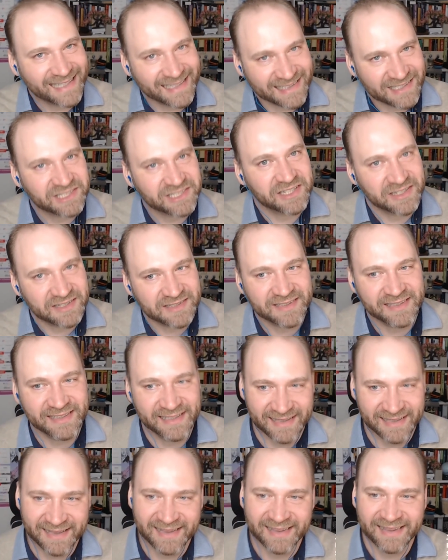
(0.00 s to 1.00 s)
that's just
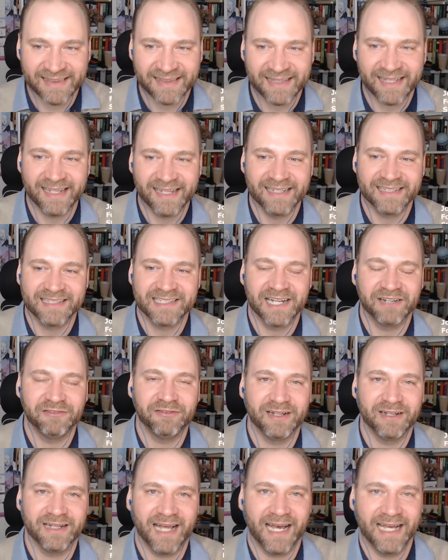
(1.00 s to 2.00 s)
the
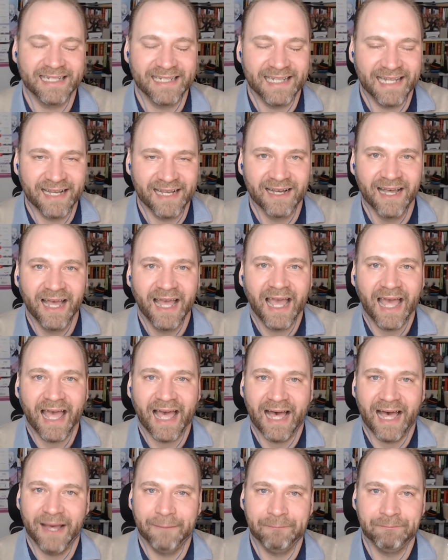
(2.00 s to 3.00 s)
general idea.
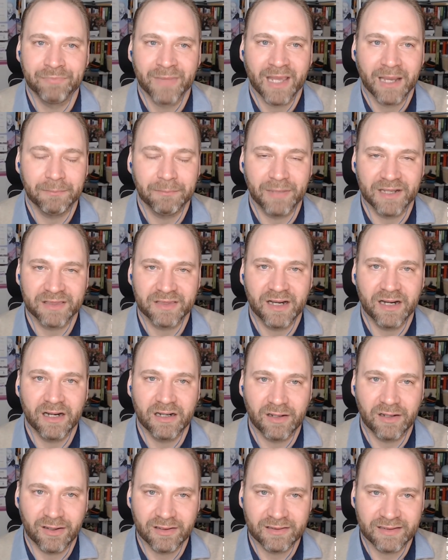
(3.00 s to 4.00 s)
But
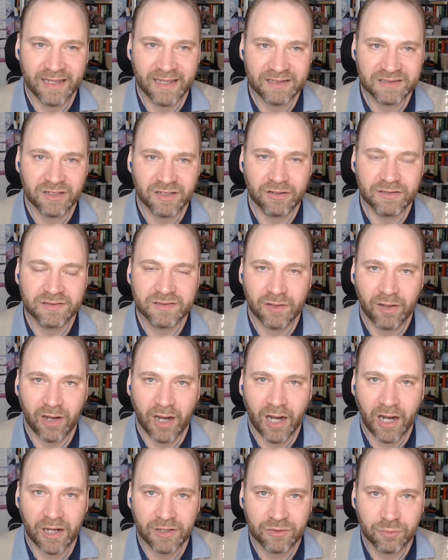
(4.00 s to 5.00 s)
there's also
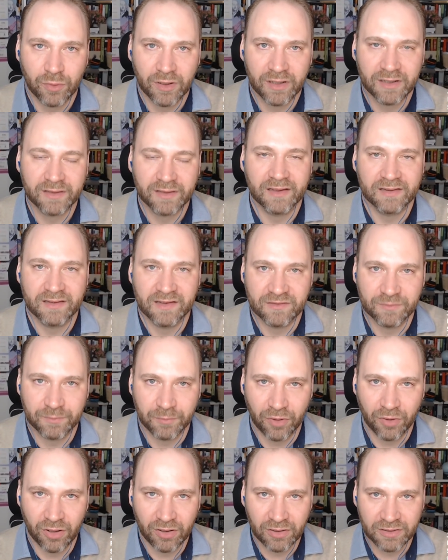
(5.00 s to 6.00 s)
artwork that is
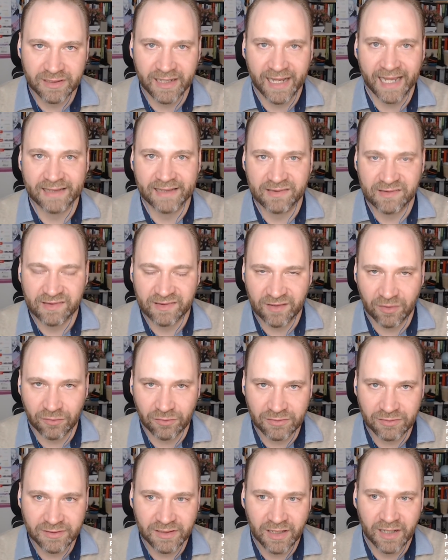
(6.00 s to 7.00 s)
bought and
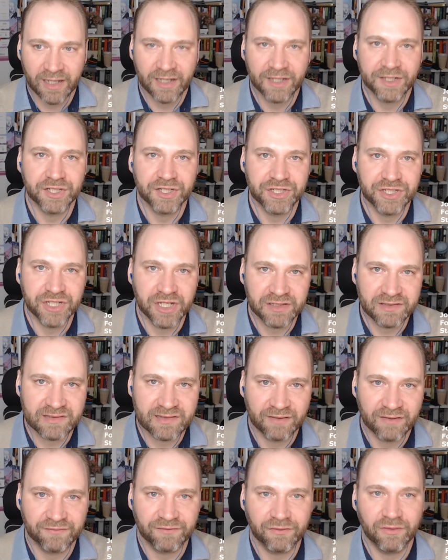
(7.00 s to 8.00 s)
sold
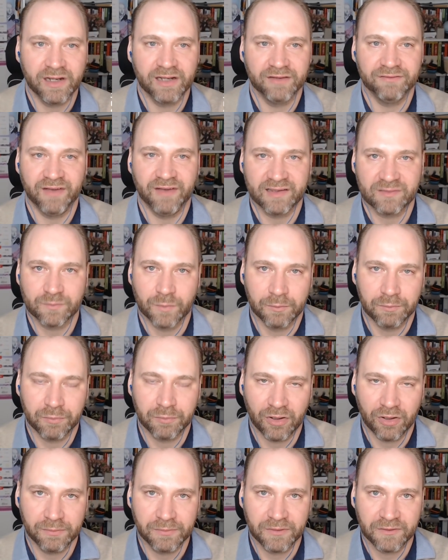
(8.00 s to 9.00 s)
just for investment
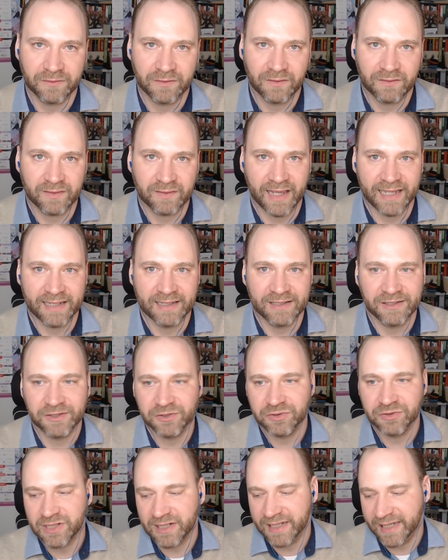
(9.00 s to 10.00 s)
purposes, and
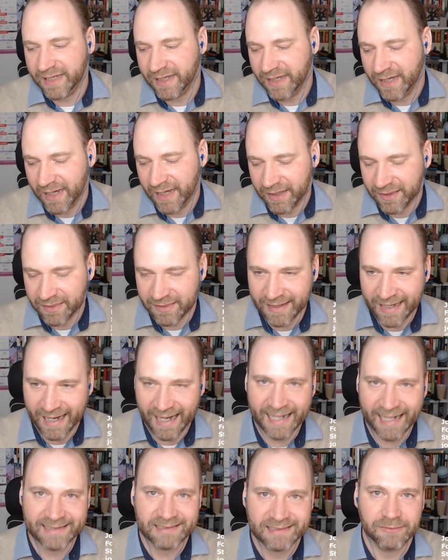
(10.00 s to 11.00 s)
usually the
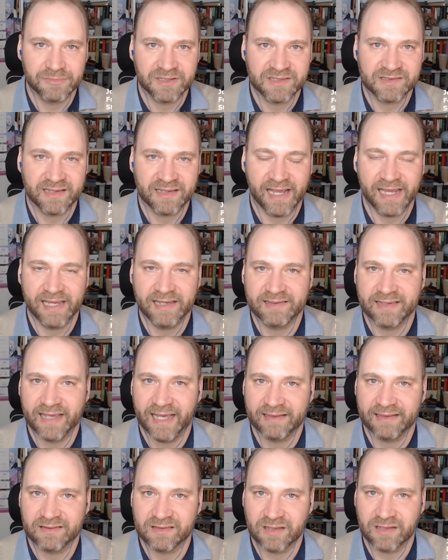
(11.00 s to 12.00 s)
item stays
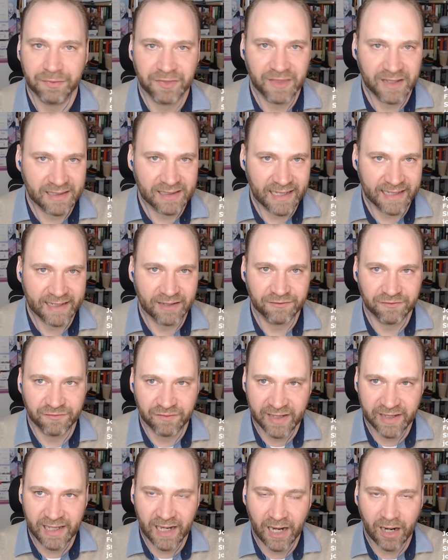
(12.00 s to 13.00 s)
at something like a
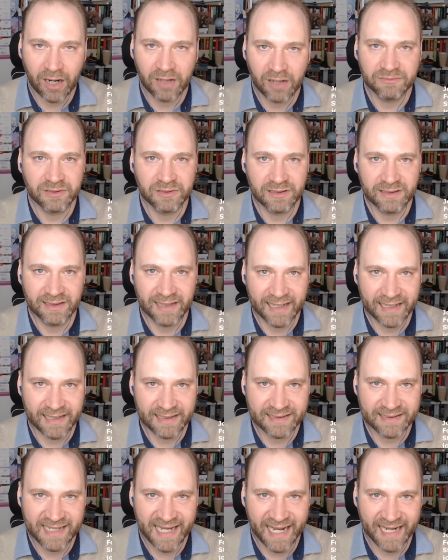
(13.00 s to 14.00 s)
free harbor, like
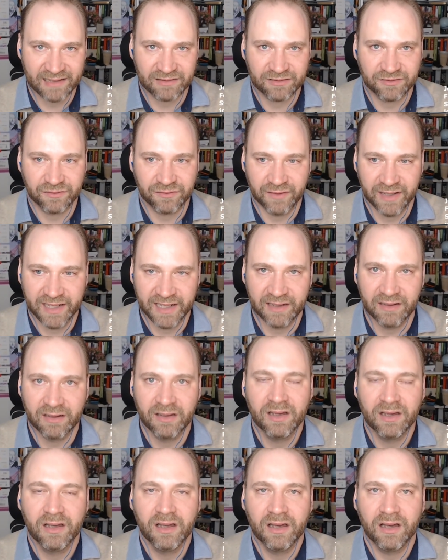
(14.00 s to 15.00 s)
a tax-free
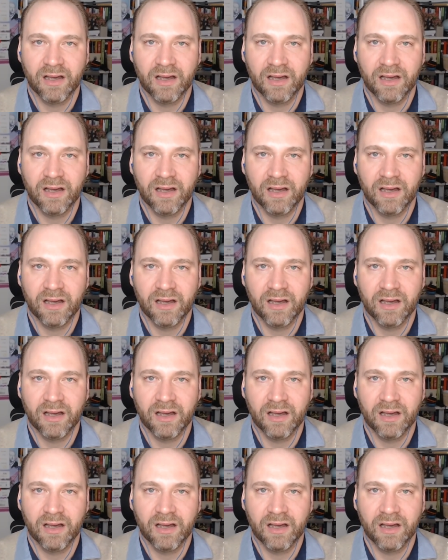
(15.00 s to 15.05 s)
